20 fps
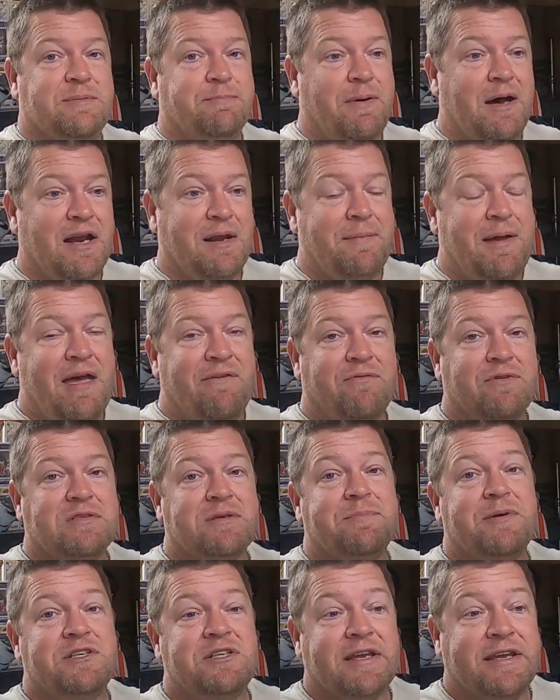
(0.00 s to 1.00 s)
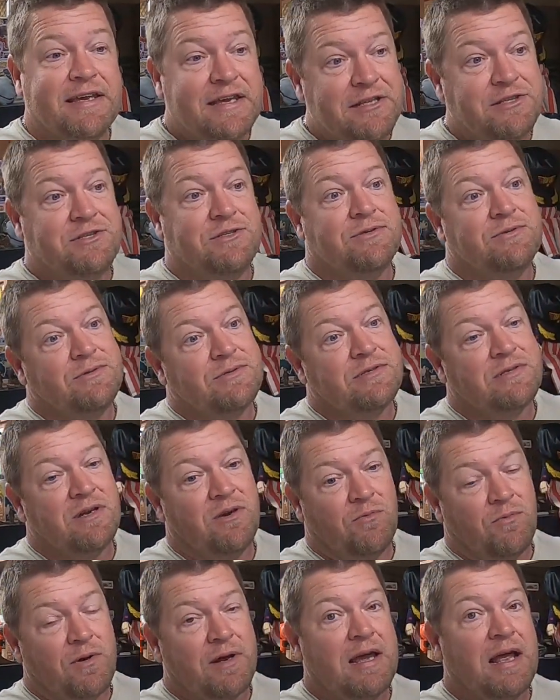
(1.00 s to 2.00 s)
The bottom half was a bunch of kids' shoes.
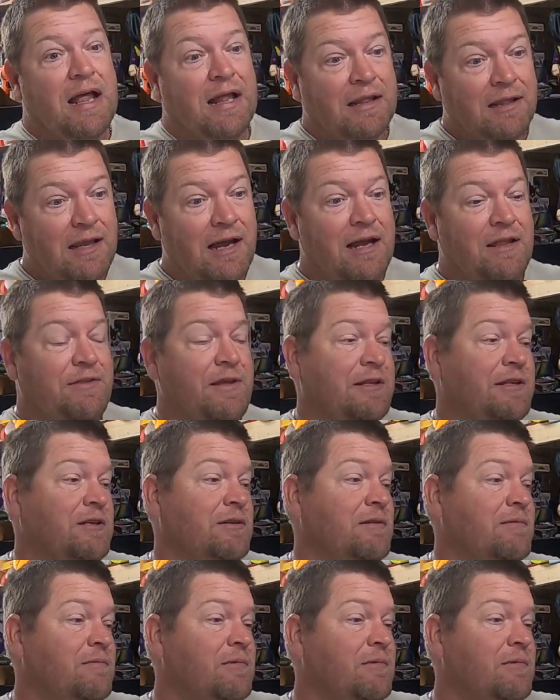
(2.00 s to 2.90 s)
So we got a lot of that